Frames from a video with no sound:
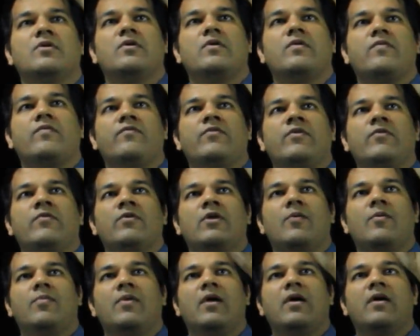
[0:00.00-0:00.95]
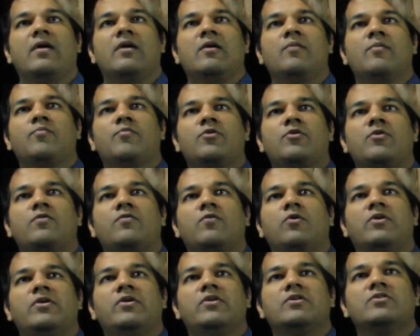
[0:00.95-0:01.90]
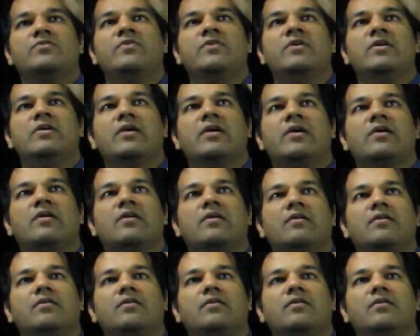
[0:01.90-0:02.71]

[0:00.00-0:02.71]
We would apply an input voltage Vn